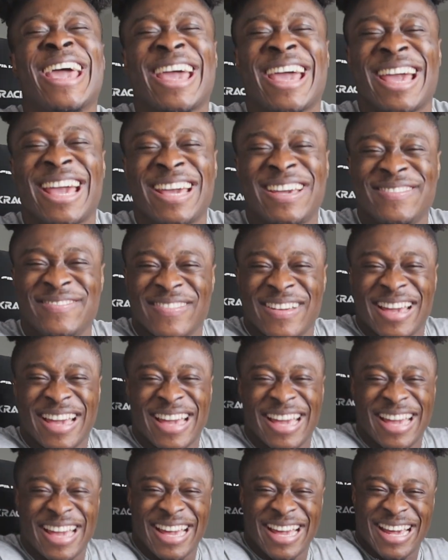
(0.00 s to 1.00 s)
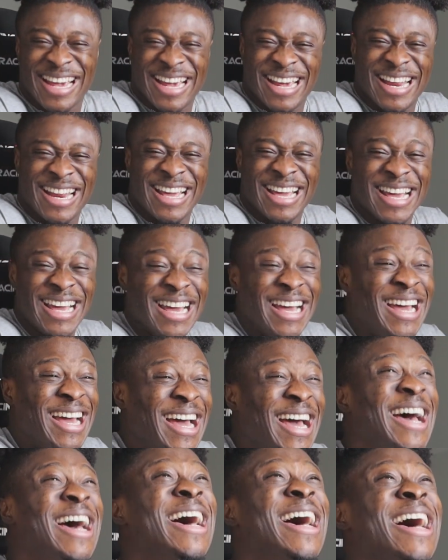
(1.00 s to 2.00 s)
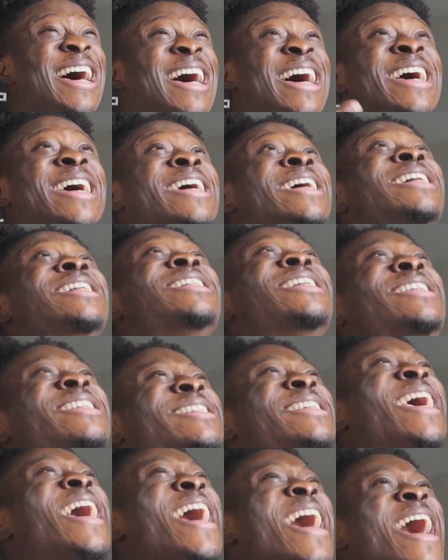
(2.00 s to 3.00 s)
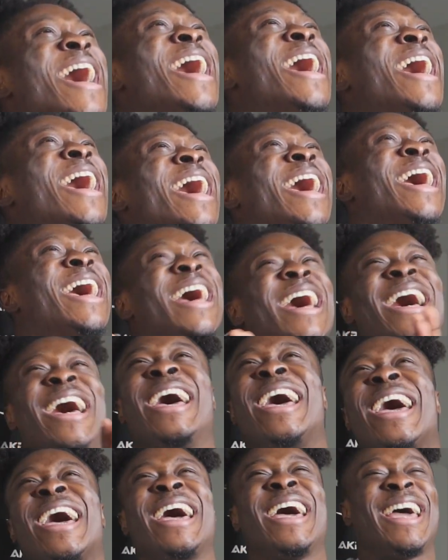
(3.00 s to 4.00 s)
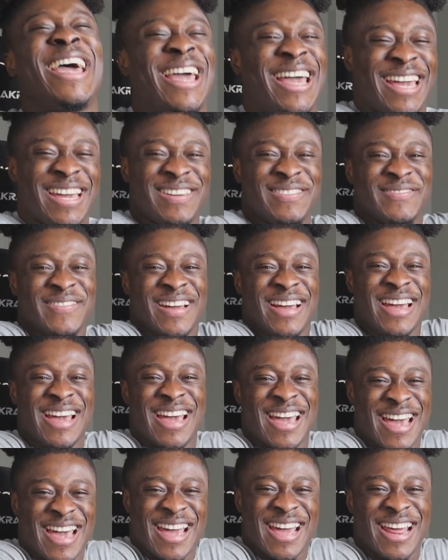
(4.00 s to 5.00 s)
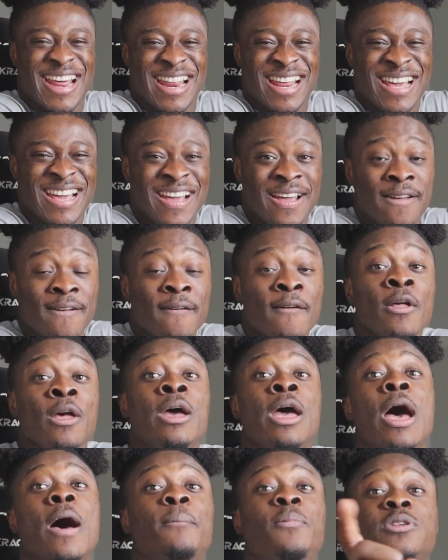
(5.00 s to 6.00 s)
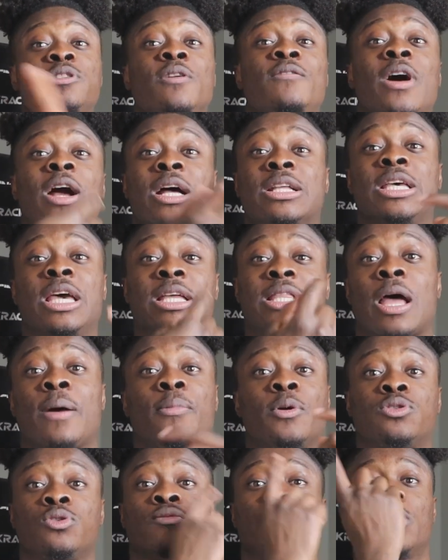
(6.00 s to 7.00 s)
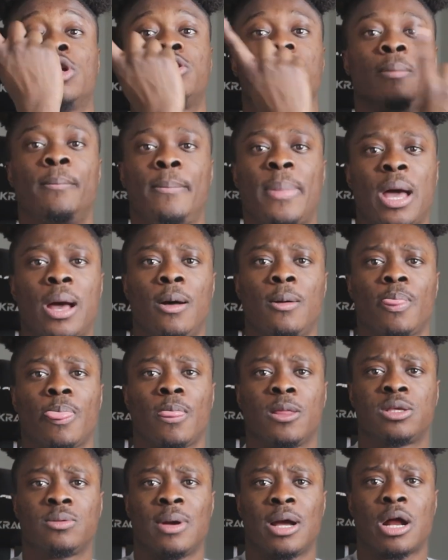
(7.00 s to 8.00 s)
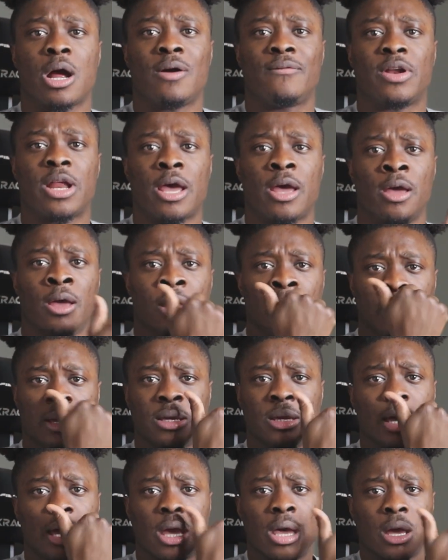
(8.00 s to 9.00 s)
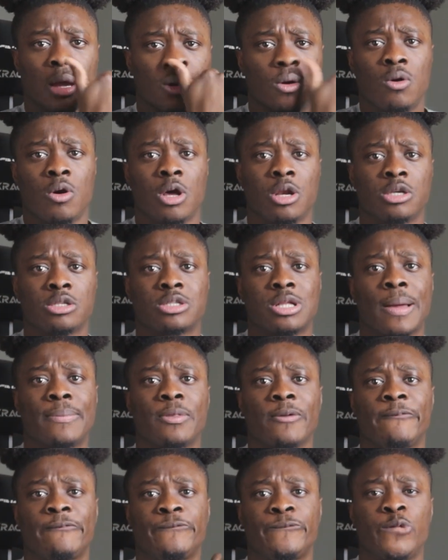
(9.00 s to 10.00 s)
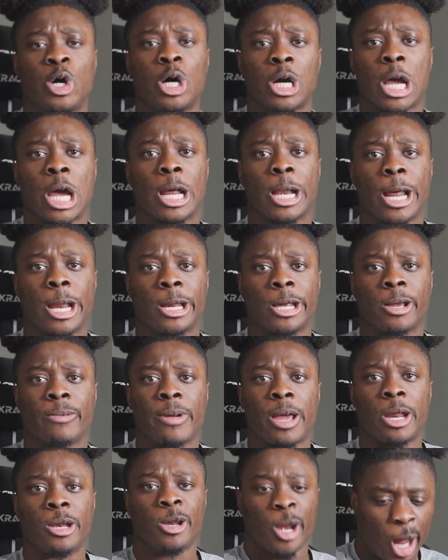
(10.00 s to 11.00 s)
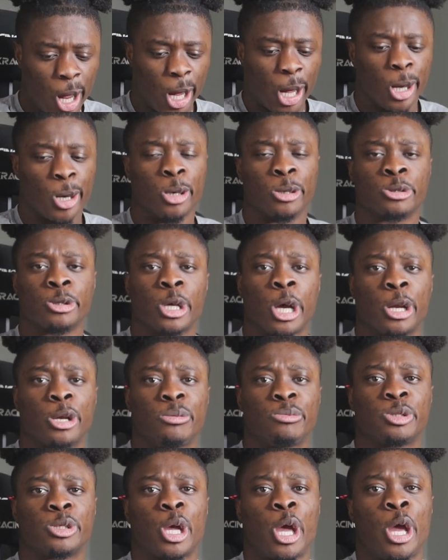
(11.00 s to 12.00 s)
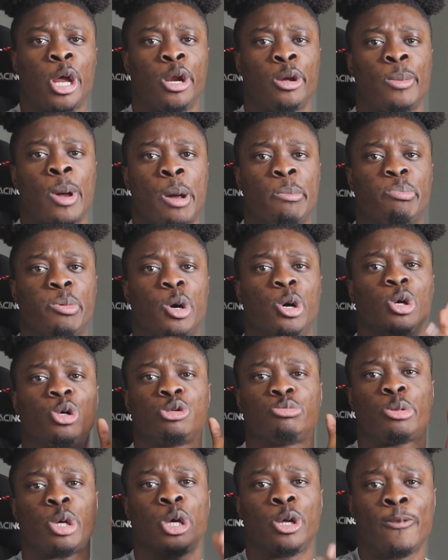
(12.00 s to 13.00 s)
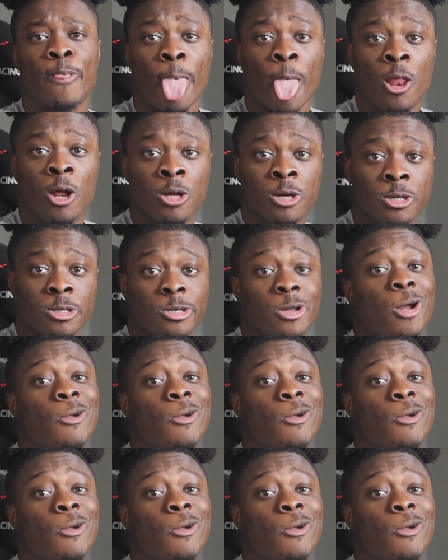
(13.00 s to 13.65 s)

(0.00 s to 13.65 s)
Hey, man. Share. Hey, man. And please don't forget to hit that post notification bell. This is my guy over there. Yeah, go ahead and slap the fuck out of that nigga, man. Damn, see, I don't miss any of my posts, man.